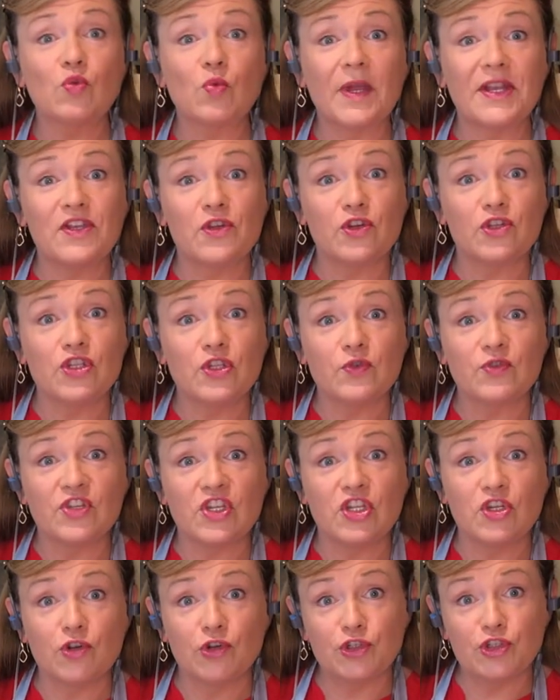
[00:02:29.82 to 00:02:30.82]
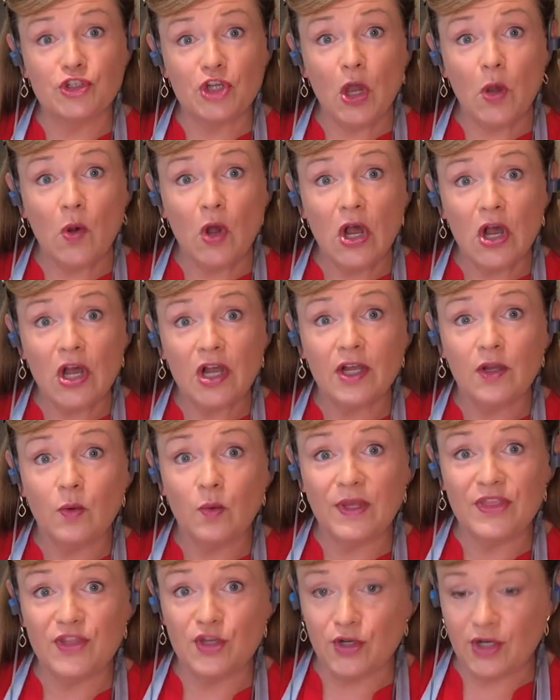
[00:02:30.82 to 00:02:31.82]
when you're using your dough hook
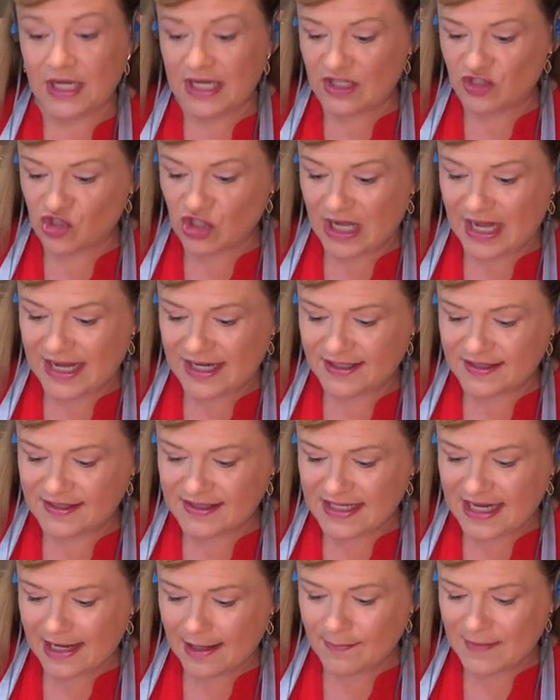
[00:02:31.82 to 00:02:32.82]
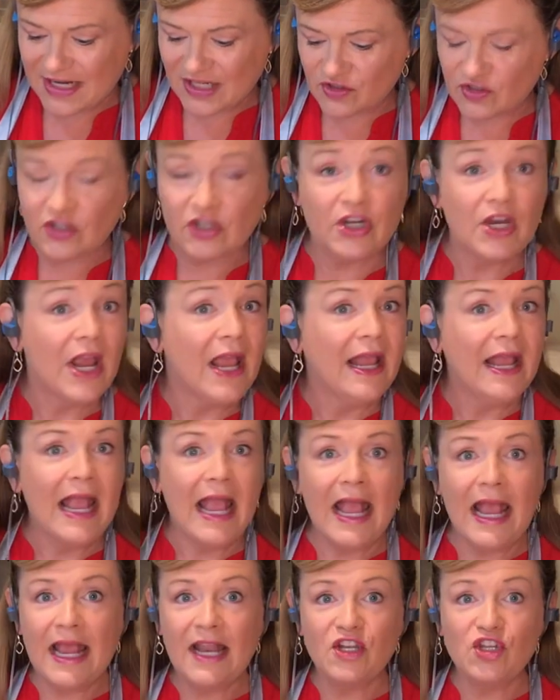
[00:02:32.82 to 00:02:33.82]
with your KitchenAid stand mixer,
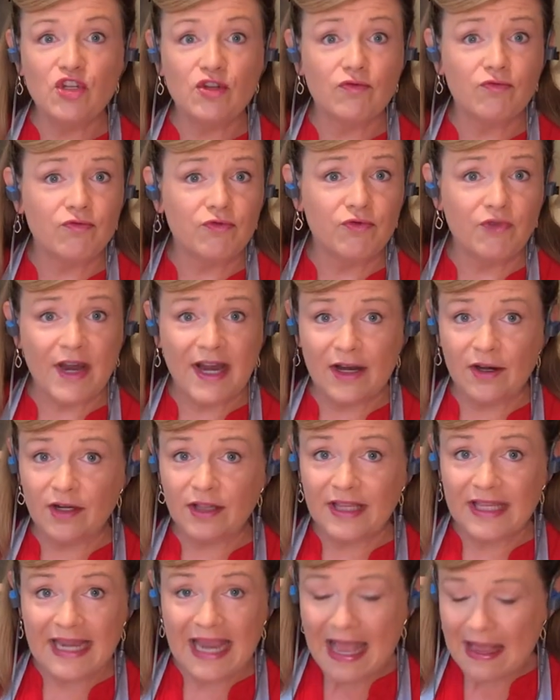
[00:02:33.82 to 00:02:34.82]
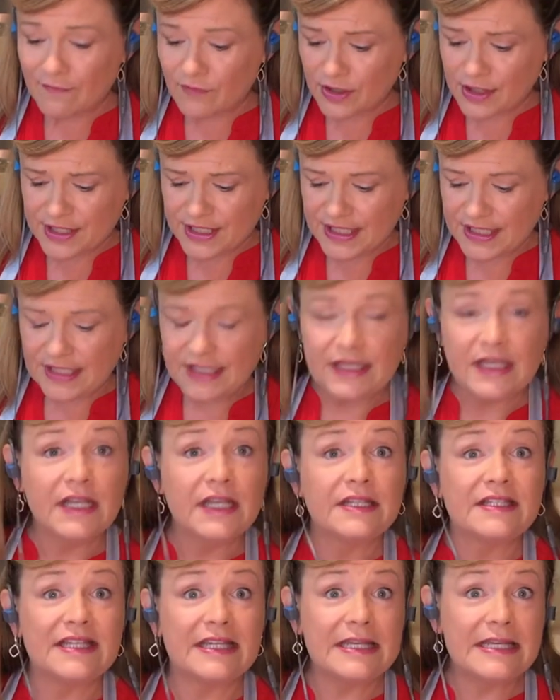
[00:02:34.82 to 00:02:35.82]
and you rarely ever need
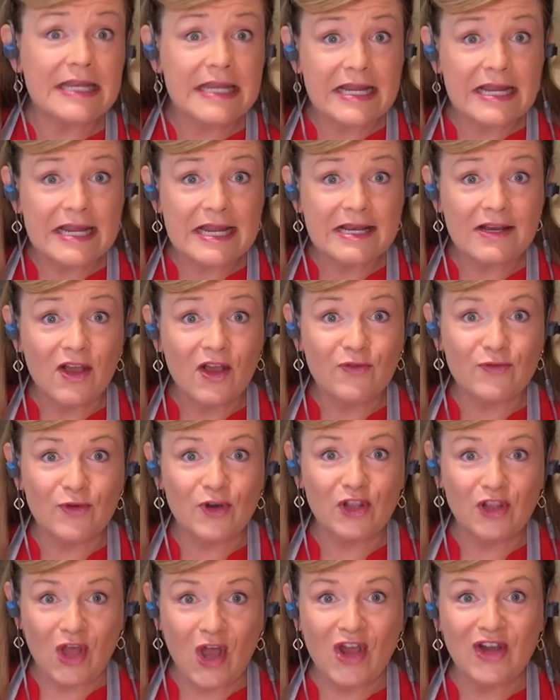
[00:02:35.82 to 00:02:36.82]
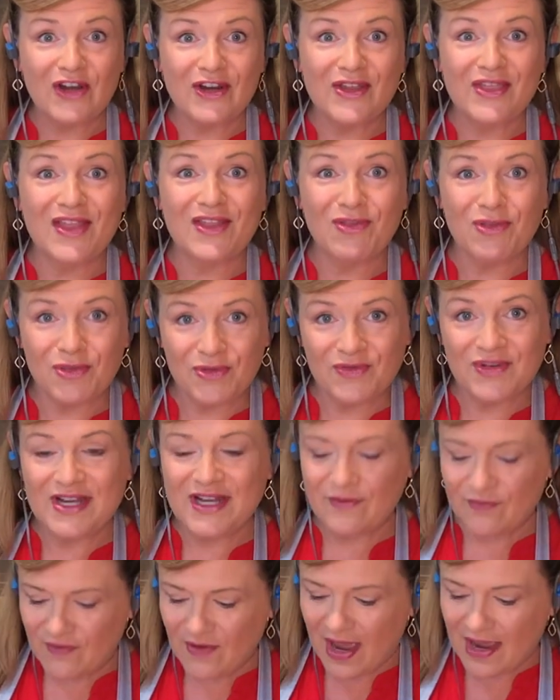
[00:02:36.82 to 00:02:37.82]
to knead for longer than 3 to
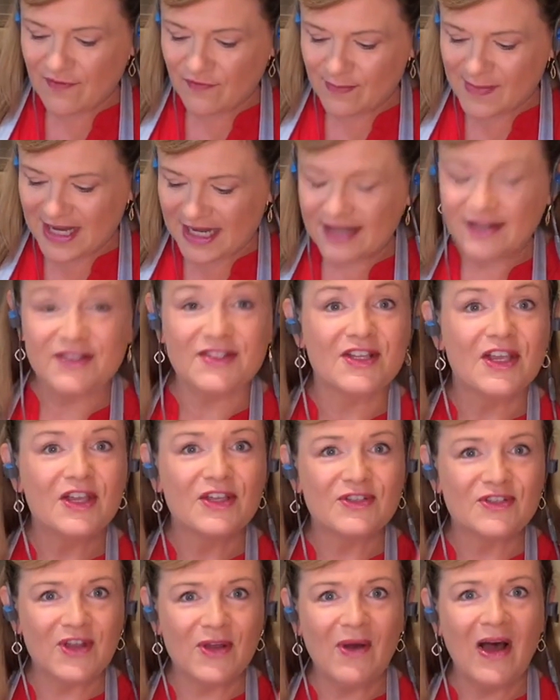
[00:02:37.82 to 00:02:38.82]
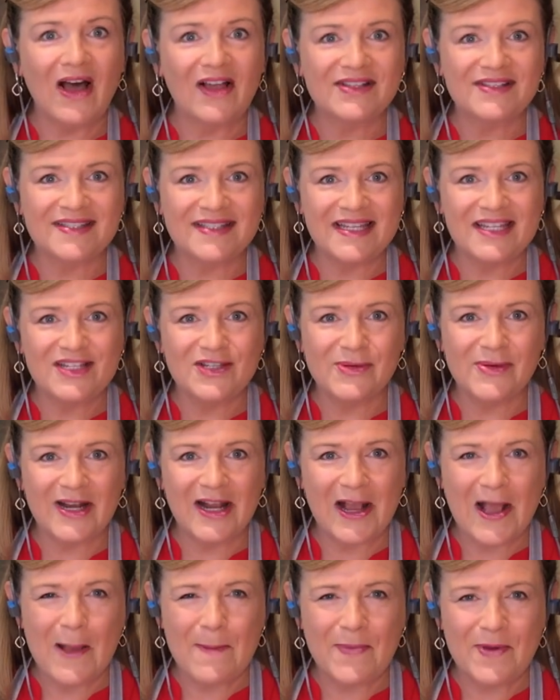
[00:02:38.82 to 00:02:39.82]
5 minutes. So I'll see you in a
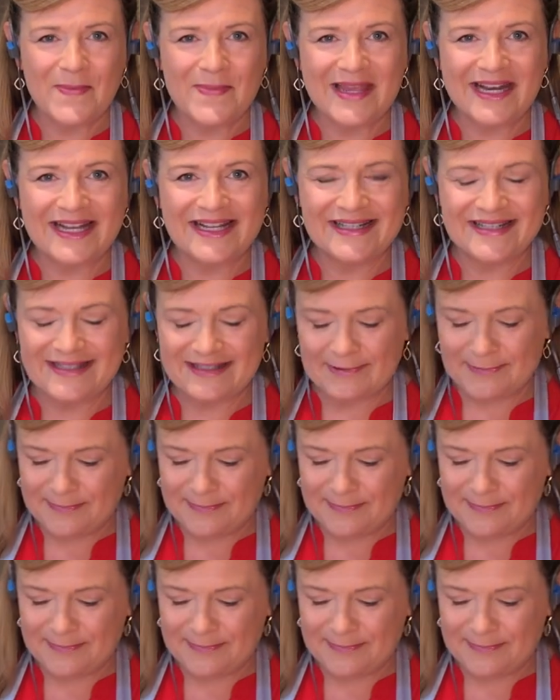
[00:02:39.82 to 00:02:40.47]
couple minutes.